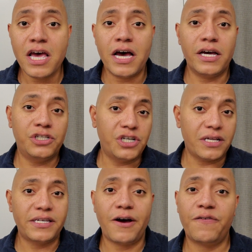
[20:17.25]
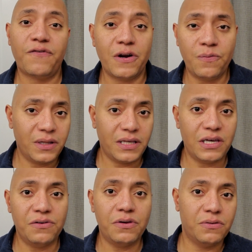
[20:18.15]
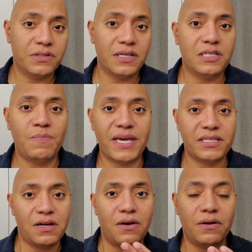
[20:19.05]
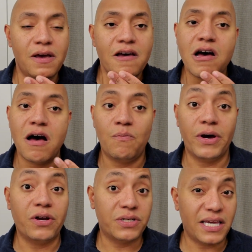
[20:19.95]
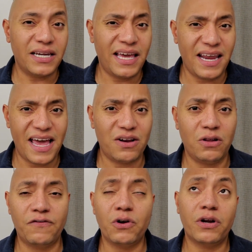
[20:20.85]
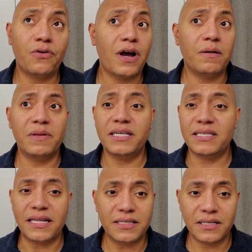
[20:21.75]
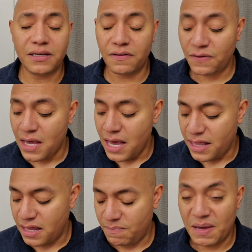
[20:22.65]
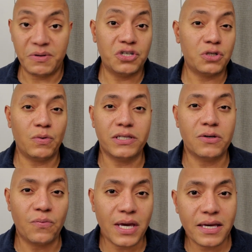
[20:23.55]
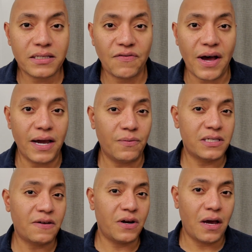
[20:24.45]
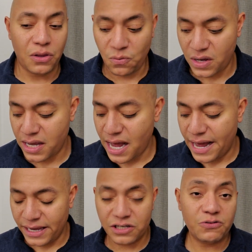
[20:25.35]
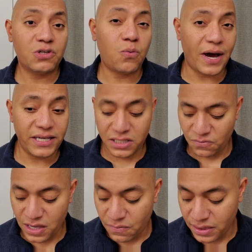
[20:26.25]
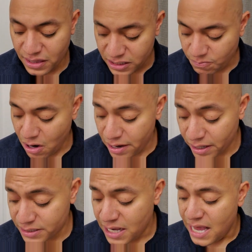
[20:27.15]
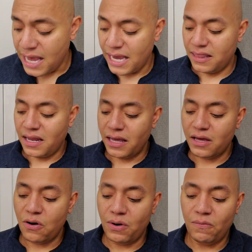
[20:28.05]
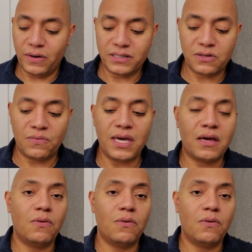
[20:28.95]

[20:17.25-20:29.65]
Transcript: Adjust how frequently you use this based on what your skin can handle. If you're incredibly sensitive, then maybe just once a week is fine, once every other week. I do twice a week with this product, and then I go in once a week